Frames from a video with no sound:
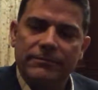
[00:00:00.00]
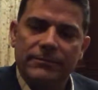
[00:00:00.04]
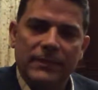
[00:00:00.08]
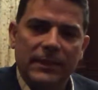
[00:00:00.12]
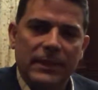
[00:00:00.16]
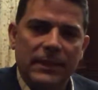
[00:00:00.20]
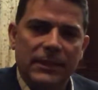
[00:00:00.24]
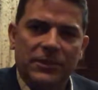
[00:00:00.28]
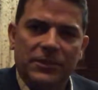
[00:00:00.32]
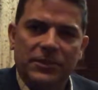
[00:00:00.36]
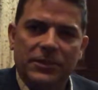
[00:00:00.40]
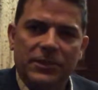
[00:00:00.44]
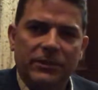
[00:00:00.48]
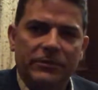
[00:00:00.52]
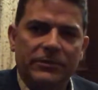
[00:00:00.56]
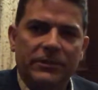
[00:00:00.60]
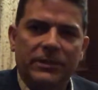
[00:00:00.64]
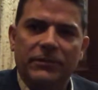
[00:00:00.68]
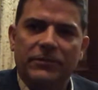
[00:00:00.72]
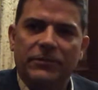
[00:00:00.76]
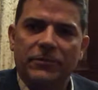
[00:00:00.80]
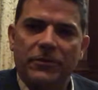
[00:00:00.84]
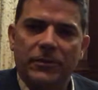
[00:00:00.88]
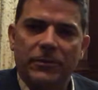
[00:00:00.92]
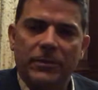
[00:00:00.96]
It's shifted
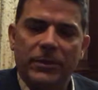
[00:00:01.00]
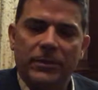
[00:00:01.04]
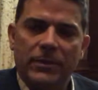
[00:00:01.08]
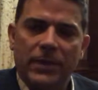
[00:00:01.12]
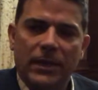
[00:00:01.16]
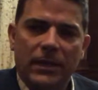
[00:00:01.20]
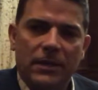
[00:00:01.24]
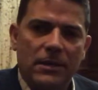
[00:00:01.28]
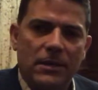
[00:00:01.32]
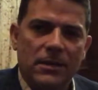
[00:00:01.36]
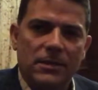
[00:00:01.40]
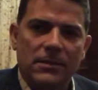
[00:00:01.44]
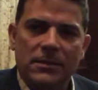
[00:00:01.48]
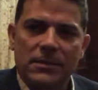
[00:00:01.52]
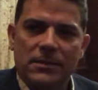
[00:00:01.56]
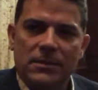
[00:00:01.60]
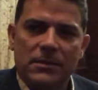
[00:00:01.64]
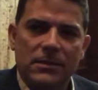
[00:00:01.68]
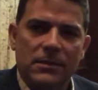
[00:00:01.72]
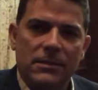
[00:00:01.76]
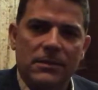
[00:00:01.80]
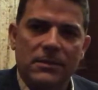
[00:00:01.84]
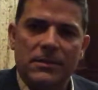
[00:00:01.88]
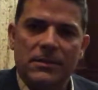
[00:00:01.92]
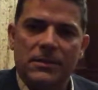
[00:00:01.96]
for me. My
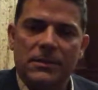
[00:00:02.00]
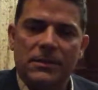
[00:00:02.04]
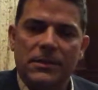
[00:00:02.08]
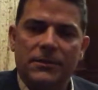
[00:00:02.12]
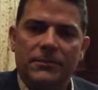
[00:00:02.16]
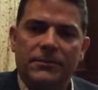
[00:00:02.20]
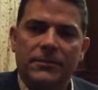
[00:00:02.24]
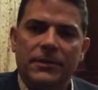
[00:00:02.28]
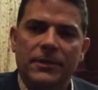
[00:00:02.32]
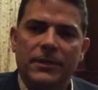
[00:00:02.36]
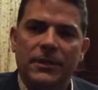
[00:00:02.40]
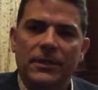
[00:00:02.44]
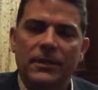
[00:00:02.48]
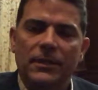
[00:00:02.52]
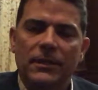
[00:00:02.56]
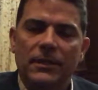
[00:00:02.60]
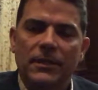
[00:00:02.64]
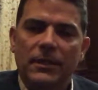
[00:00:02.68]
consciousness is different.